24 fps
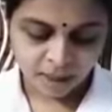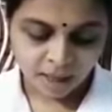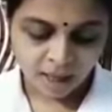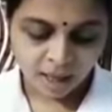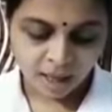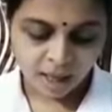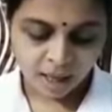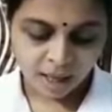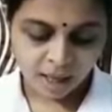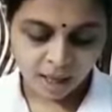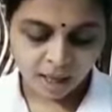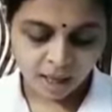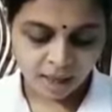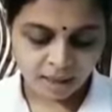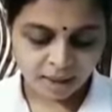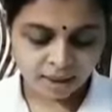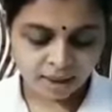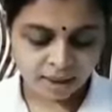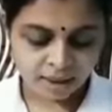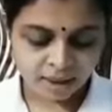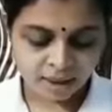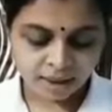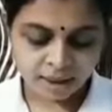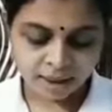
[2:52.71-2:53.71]

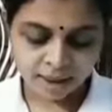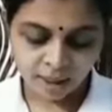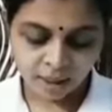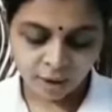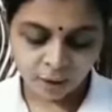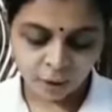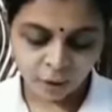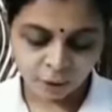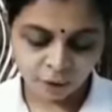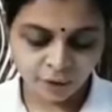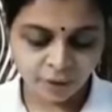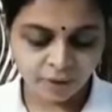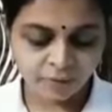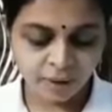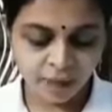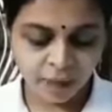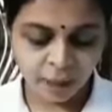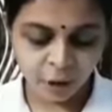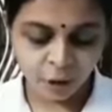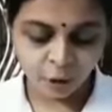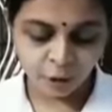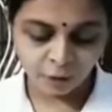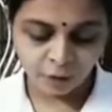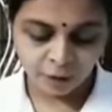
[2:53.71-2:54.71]
and the calorific
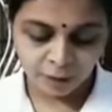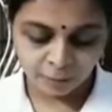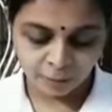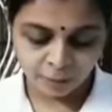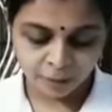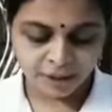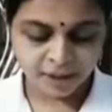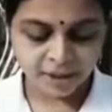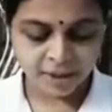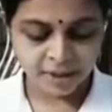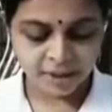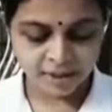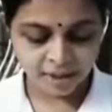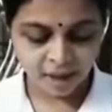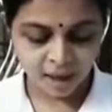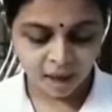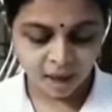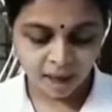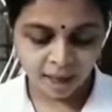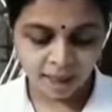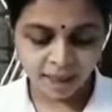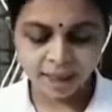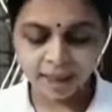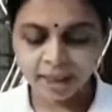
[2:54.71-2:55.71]
value of LPG is
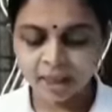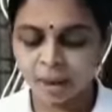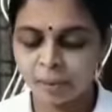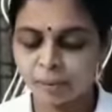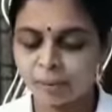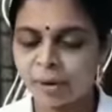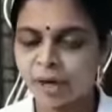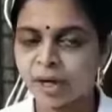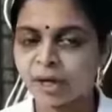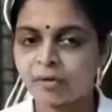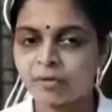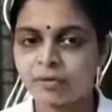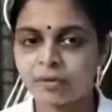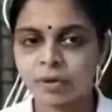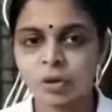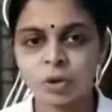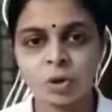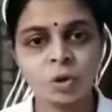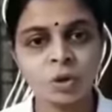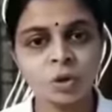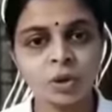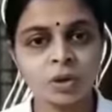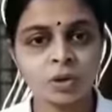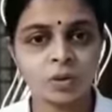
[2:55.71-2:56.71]
high compared
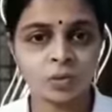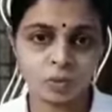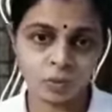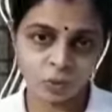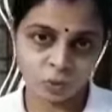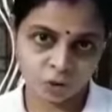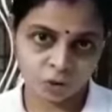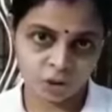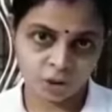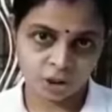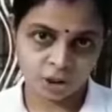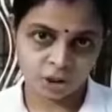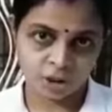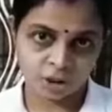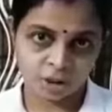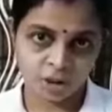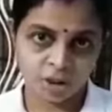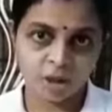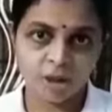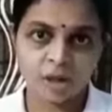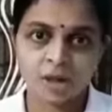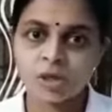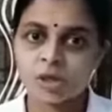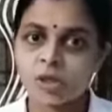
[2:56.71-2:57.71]
to wood.
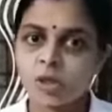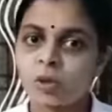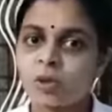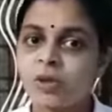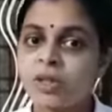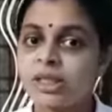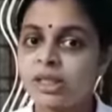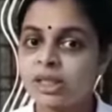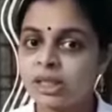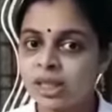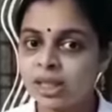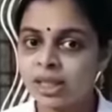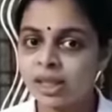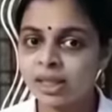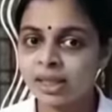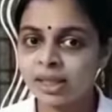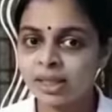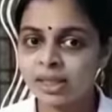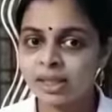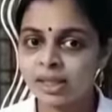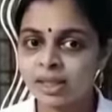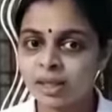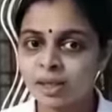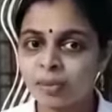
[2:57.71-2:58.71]
So it
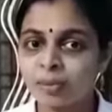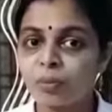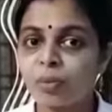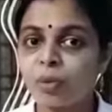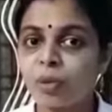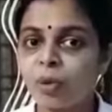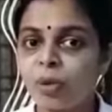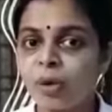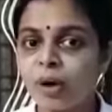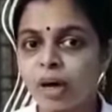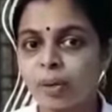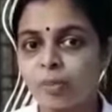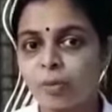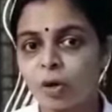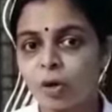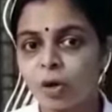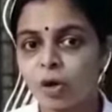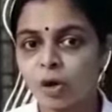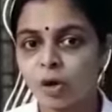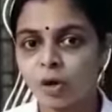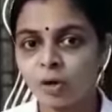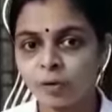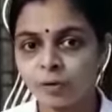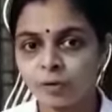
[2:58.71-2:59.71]
releases more amount
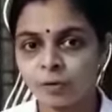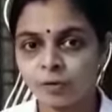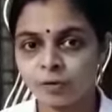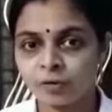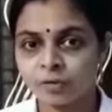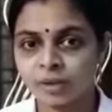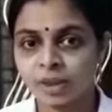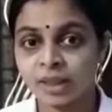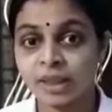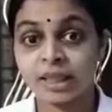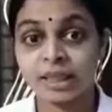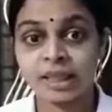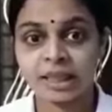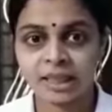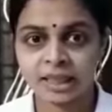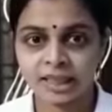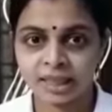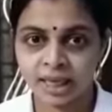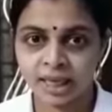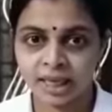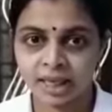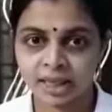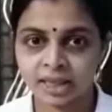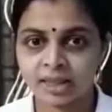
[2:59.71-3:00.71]
of heat
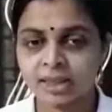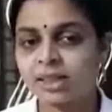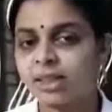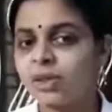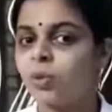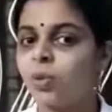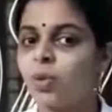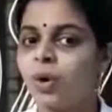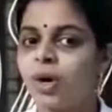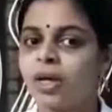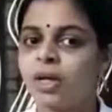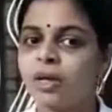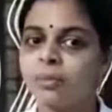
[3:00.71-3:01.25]
energy while